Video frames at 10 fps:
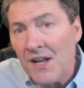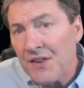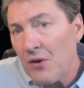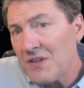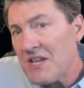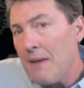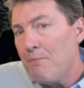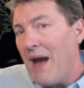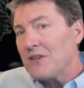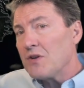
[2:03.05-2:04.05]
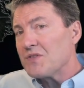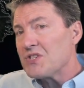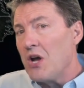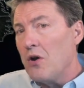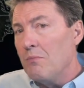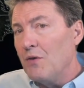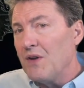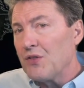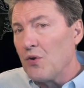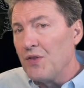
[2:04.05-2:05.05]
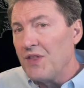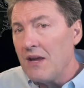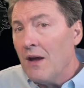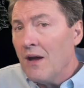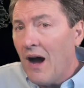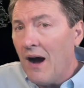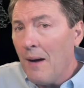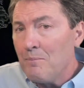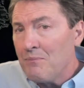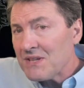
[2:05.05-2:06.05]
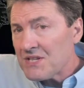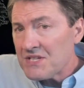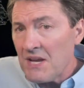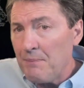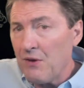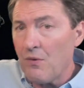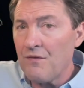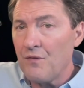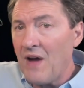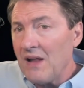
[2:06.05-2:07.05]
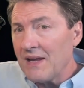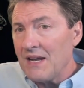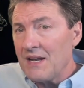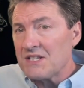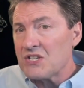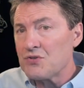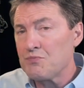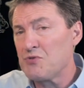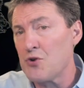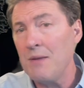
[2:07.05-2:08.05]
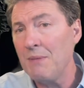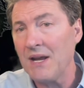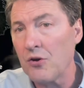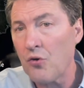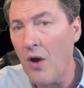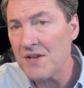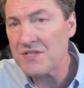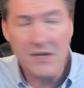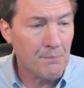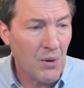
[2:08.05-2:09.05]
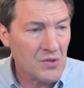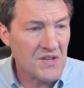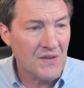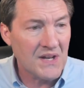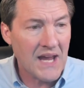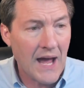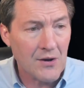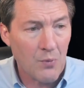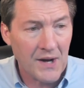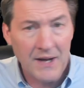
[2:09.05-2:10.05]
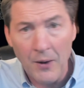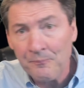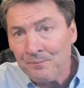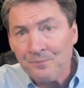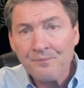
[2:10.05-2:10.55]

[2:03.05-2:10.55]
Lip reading: There is a batch of snow moving through the Mississippi River Valley, and it's streaming across into parts of Indiana right now.